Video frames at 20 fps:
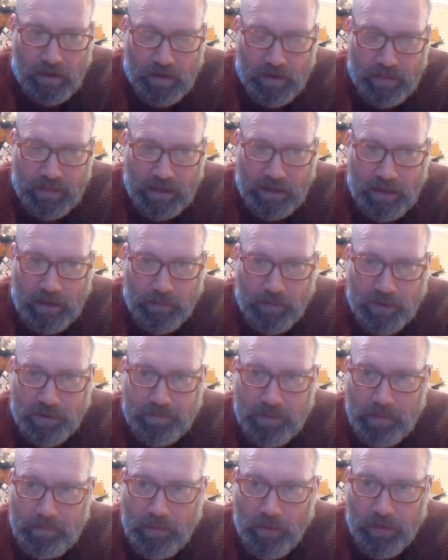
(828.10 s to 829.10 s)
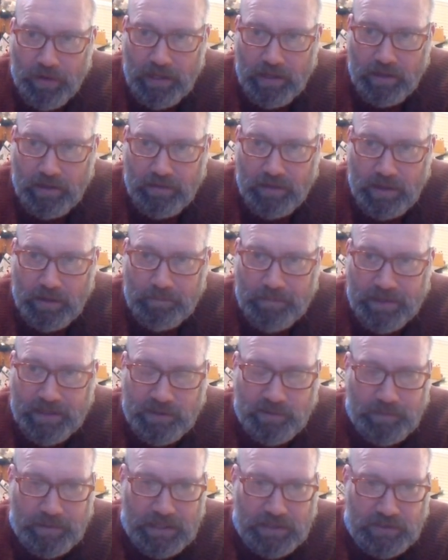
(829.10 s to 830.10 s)
that he was promoting the
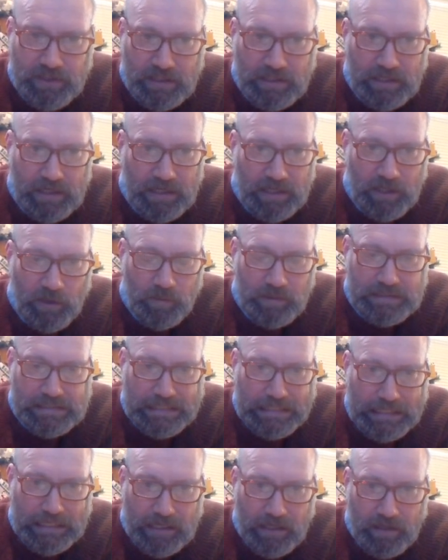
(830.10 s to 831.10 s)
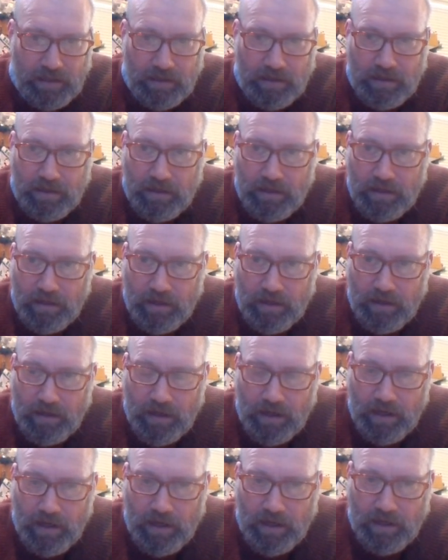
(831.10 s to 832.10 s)
appeasement agenda, and he was leading
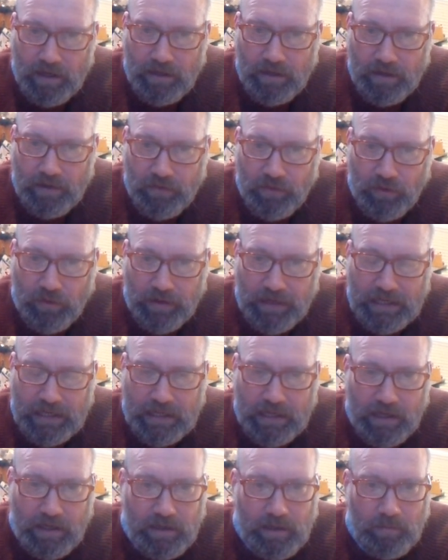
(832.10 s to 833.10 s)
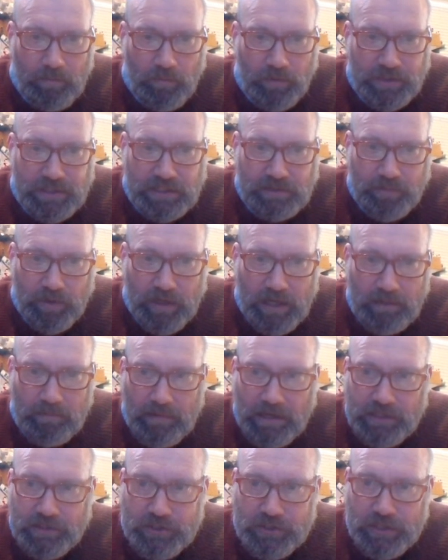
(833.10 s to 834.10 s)
the United Kingdom, which is pretty
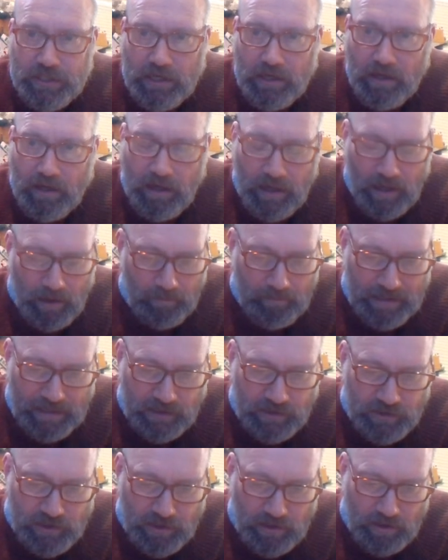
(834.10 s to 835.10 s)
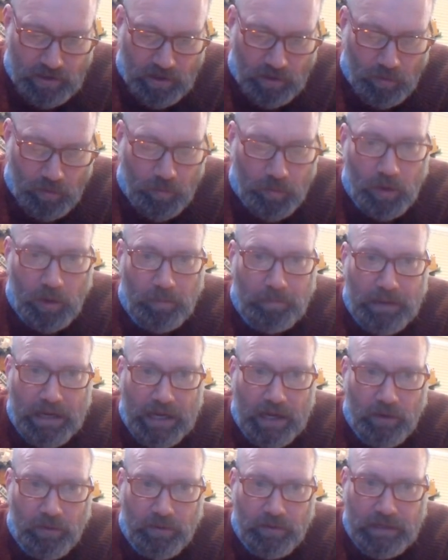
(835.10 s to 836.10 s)
much a major world
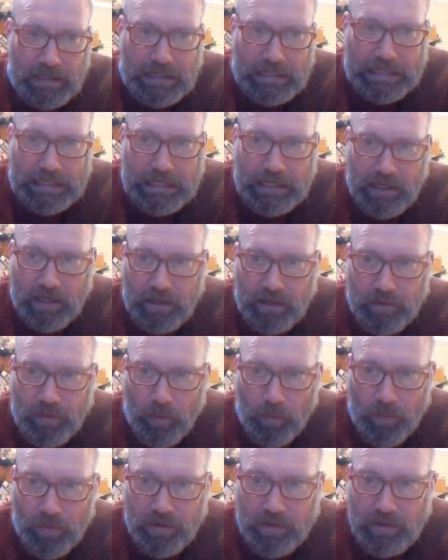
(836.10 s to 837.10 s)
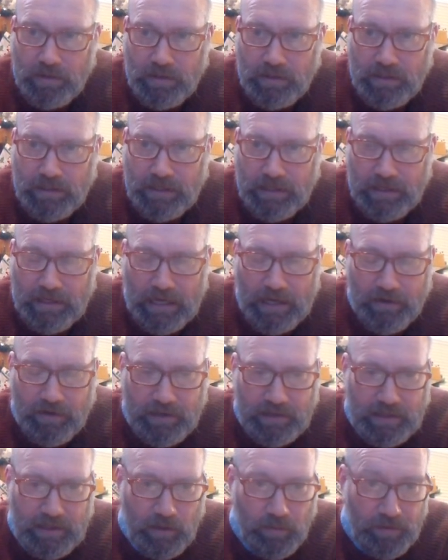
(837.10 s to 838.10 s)
power in leading the world in how to
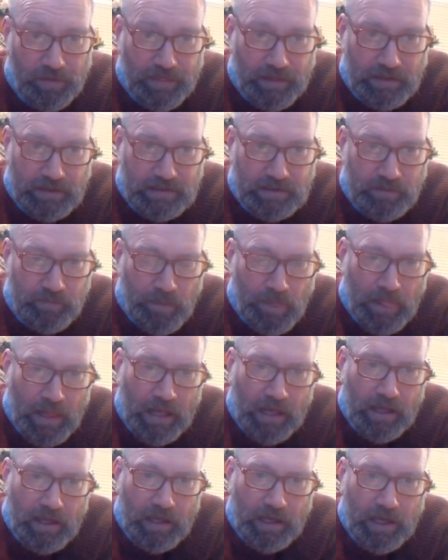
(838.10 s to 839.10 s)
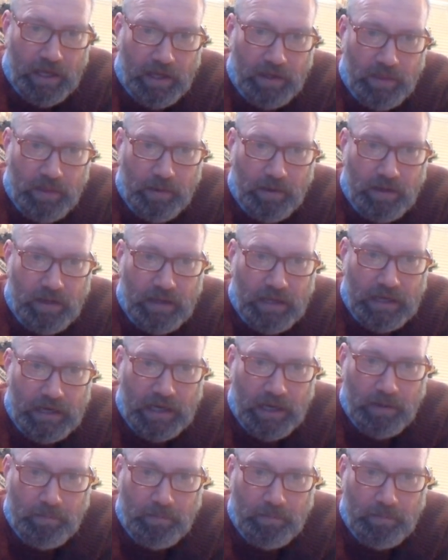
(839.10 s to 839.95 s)
deal with this. And the Canadian